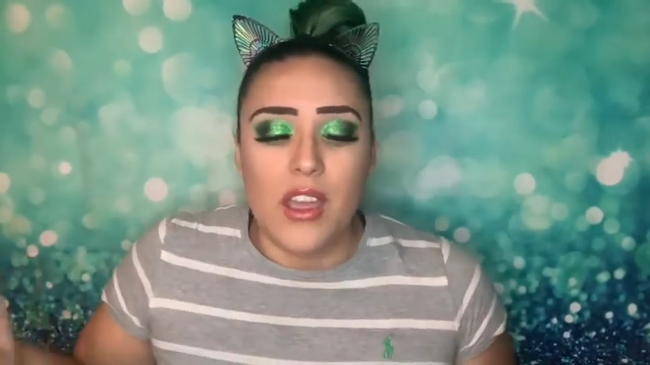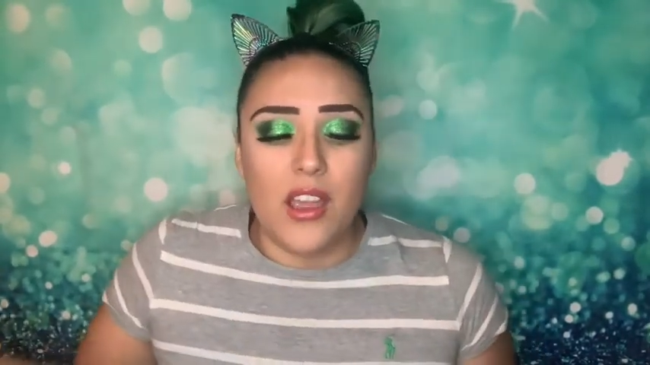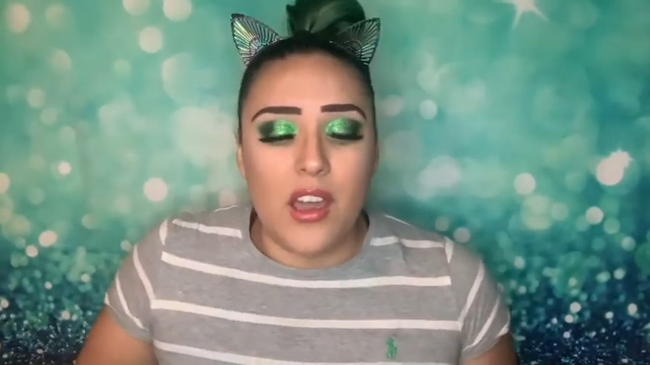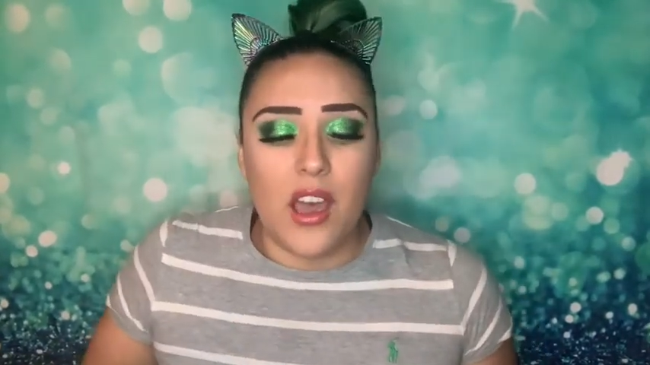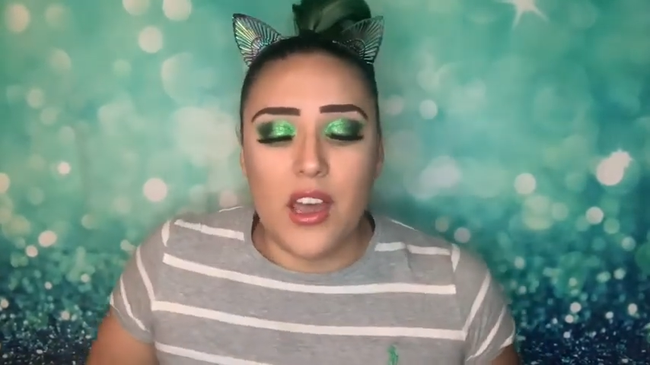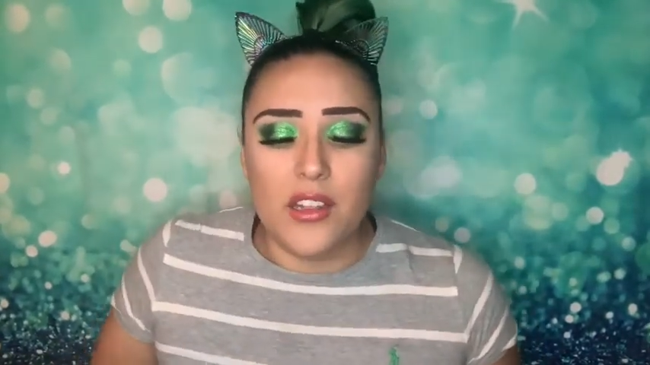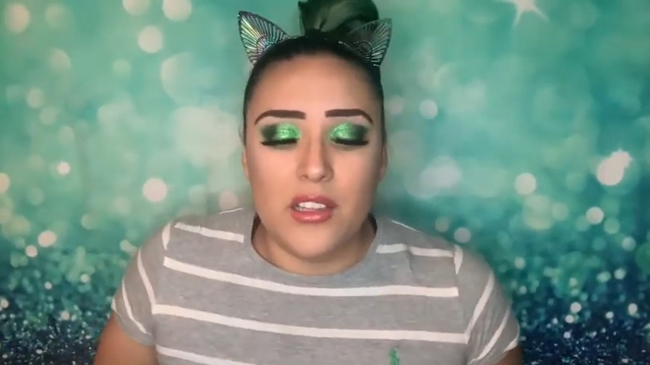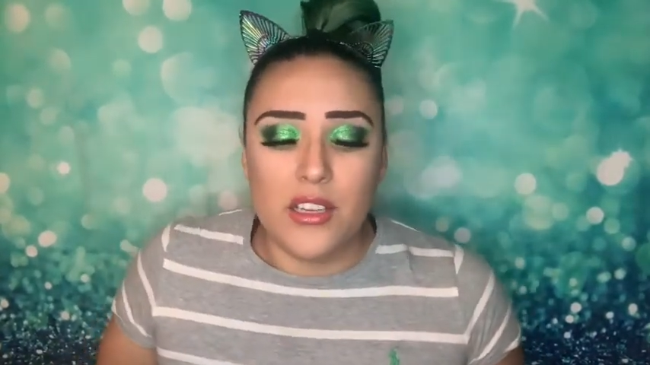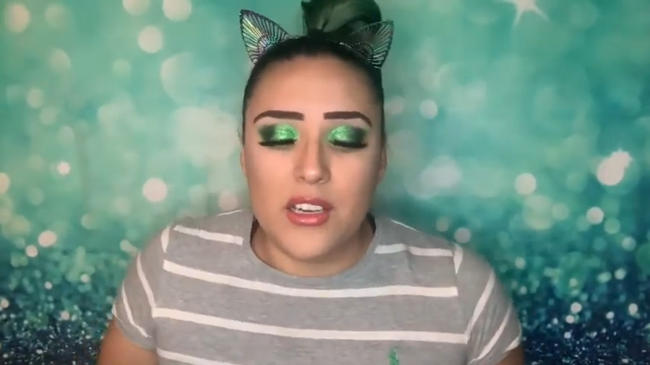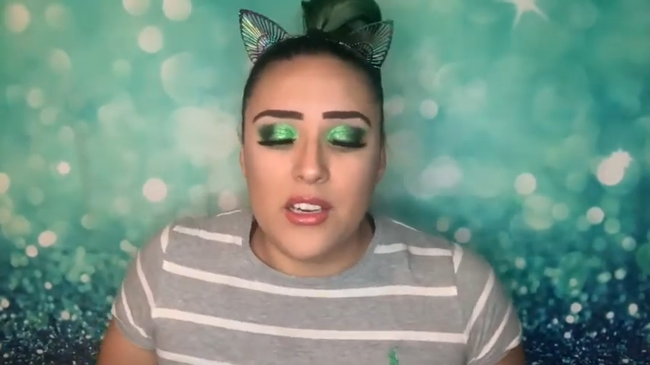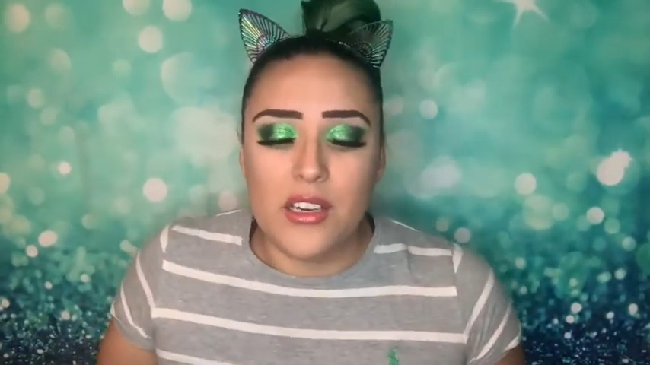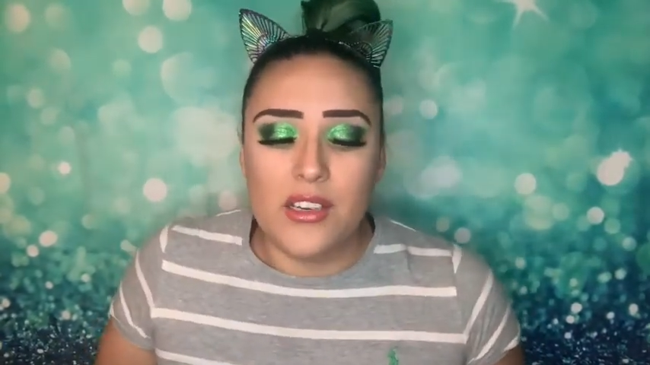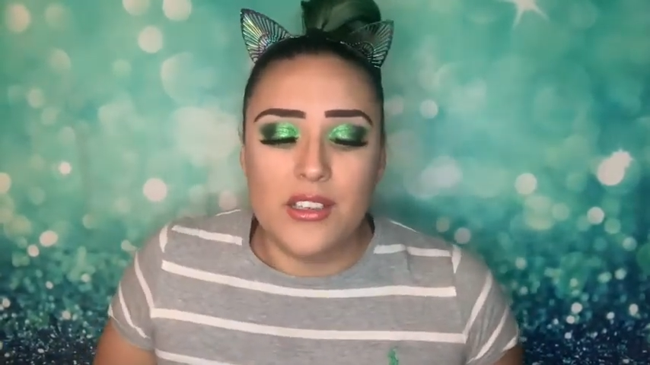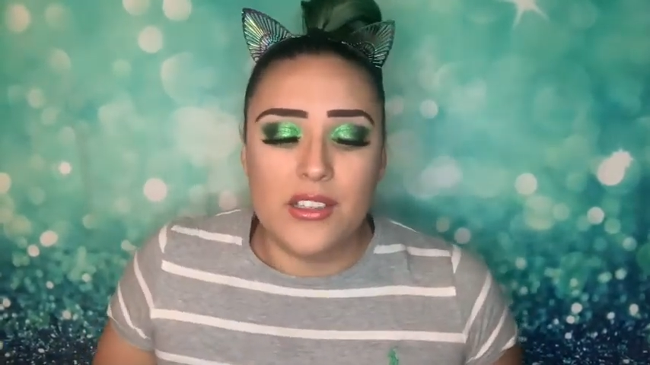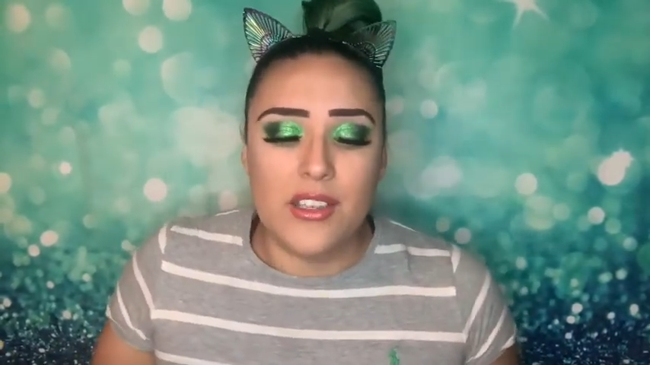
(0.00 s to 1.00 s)

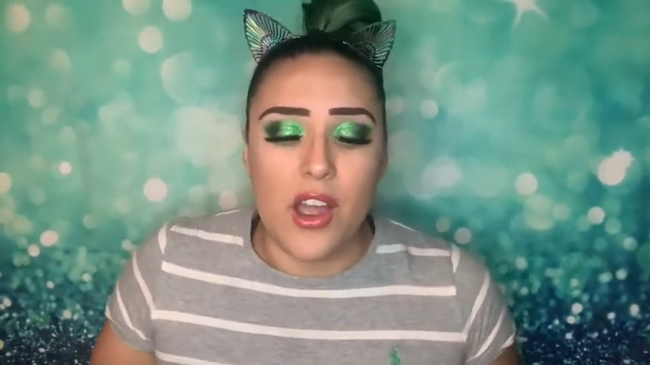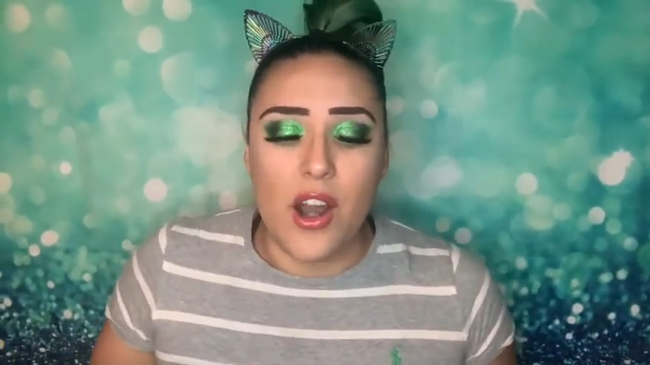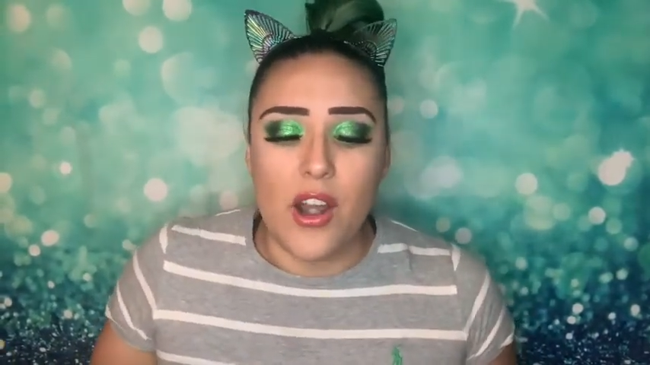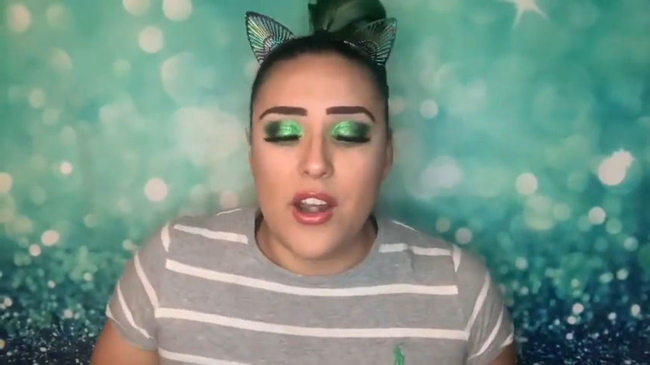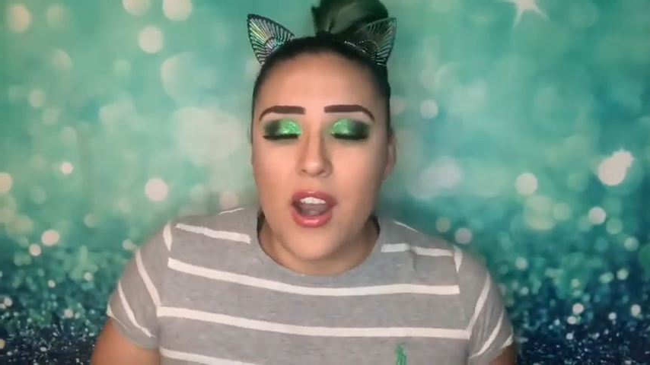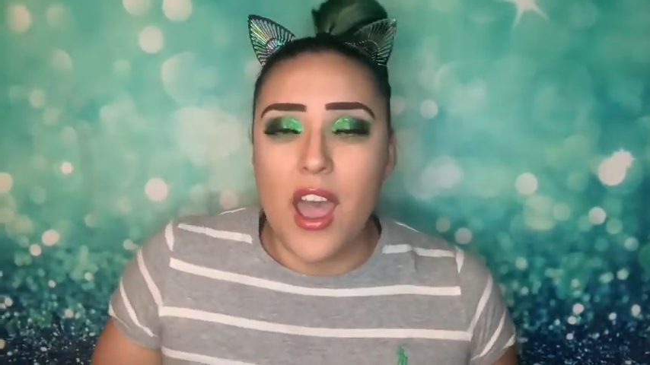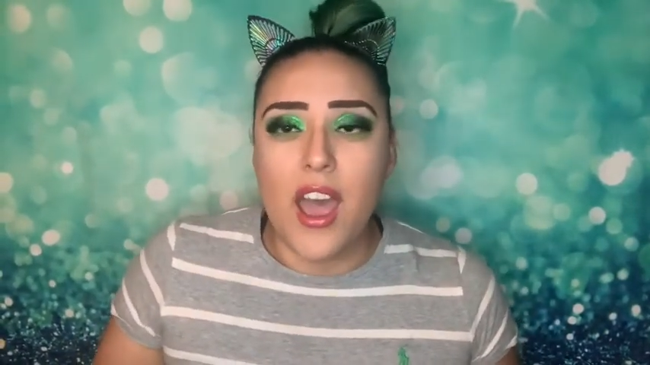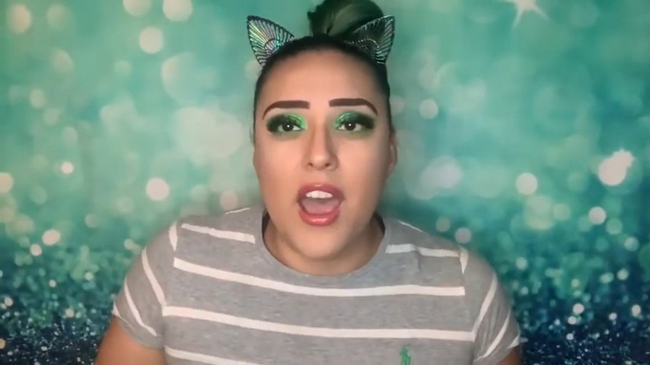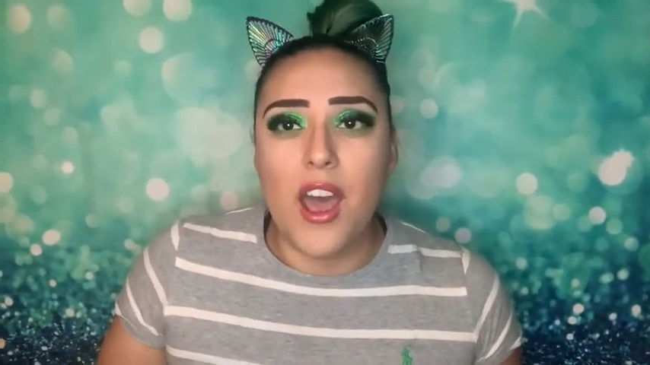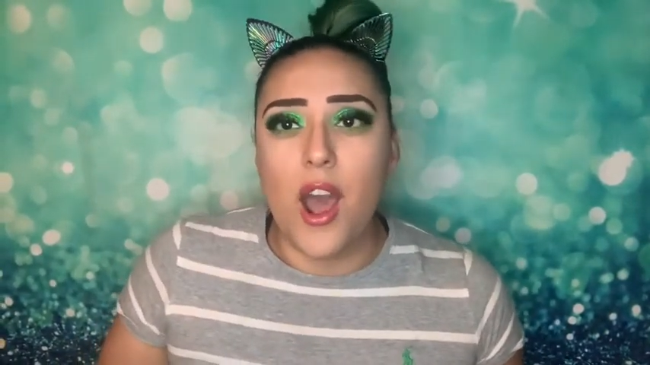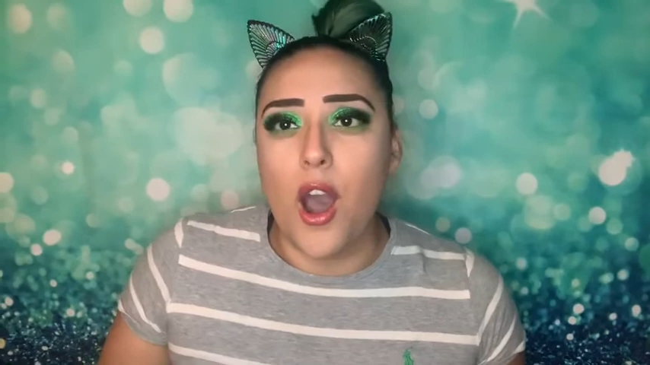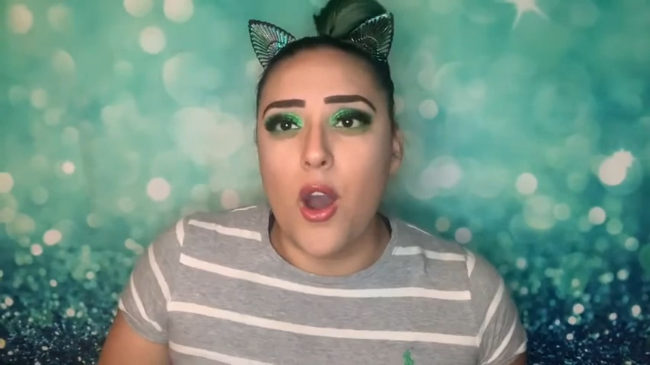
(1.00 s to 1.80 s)
colors are not